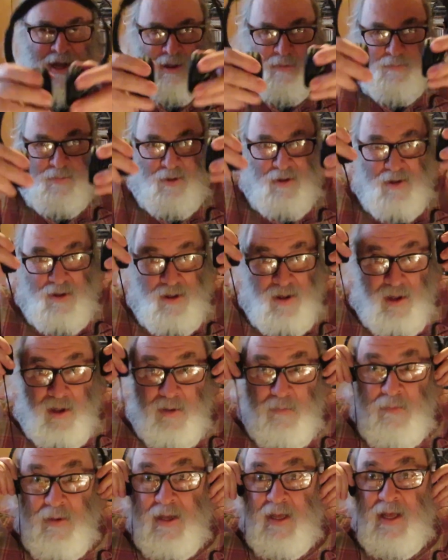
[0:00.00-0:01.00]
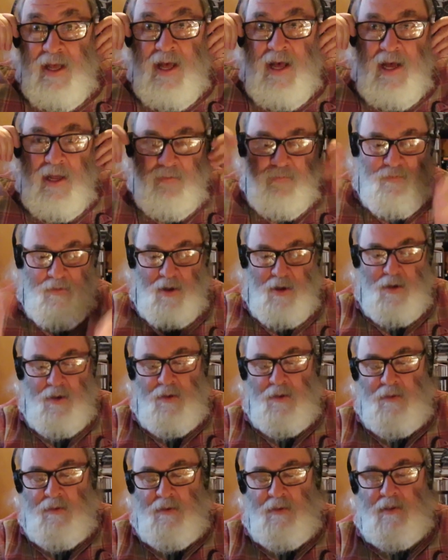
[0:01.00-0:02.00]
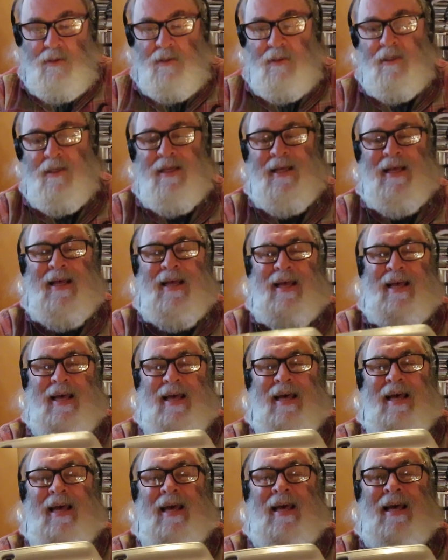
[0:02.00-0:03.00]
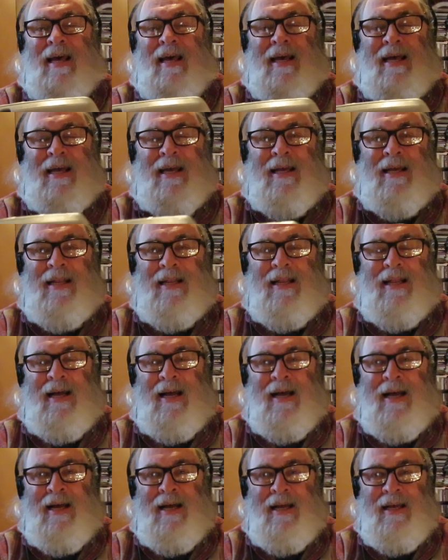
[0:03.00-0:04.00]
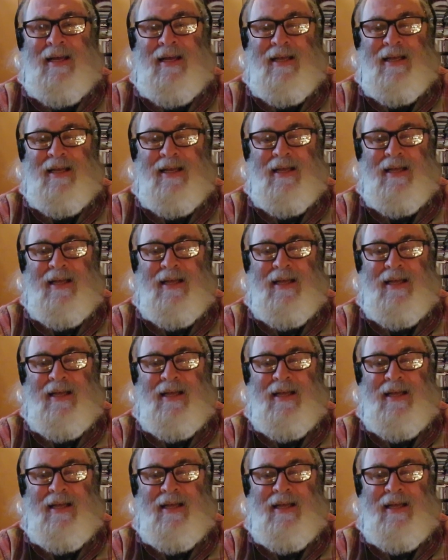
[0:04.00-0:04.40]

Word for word: I put on my headphones and I